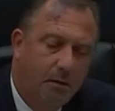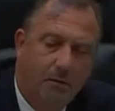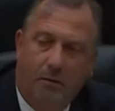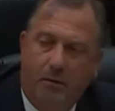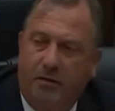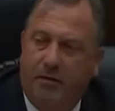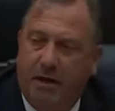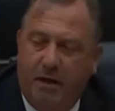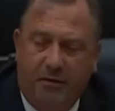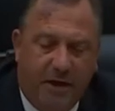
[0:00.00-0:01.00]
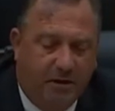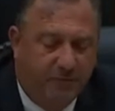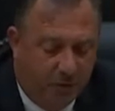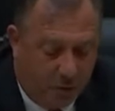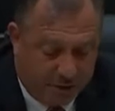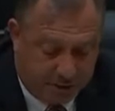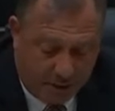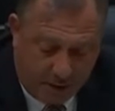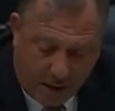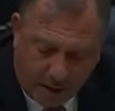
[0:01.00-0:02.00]
Well, thank you for the
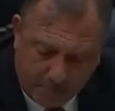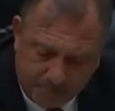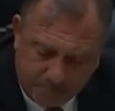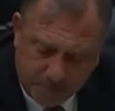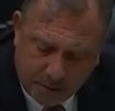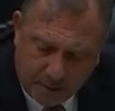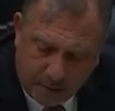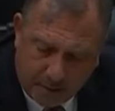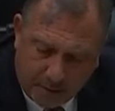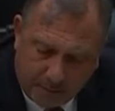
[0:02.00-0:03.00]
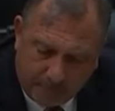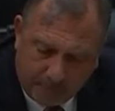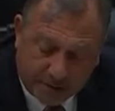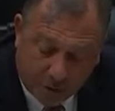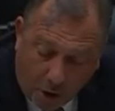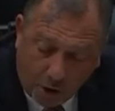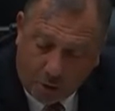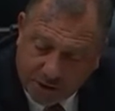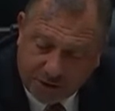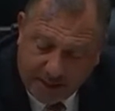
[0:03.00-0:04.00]
question. It's a hard
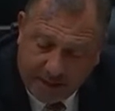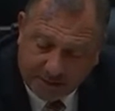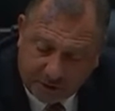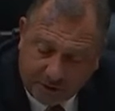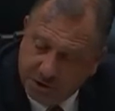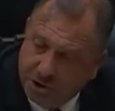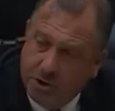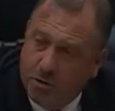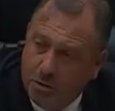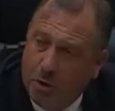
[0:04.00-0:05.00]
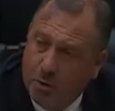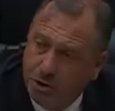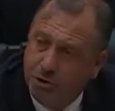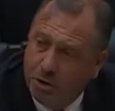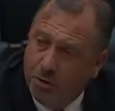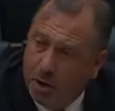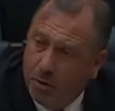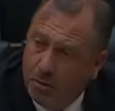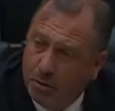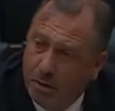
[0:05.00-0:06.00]
question to answer because you don't know what you don't
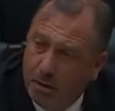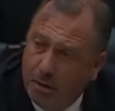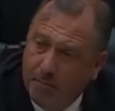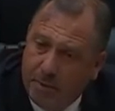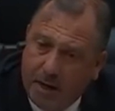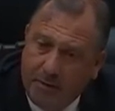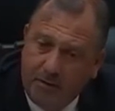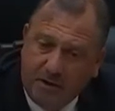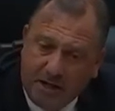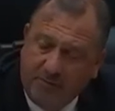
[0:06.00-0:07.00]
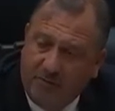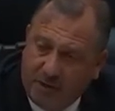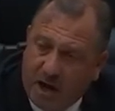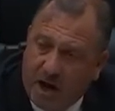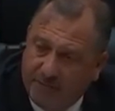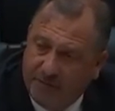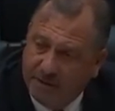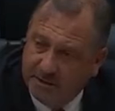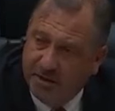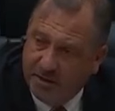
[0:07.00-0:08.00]
know. But the level of
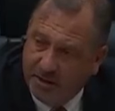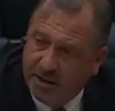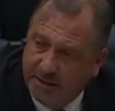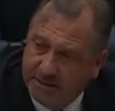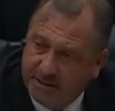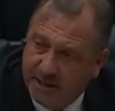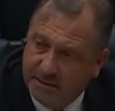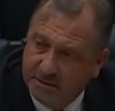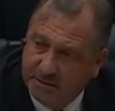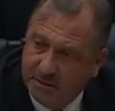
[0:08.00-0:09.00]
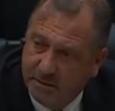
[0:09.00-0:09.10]
confidence here in the United States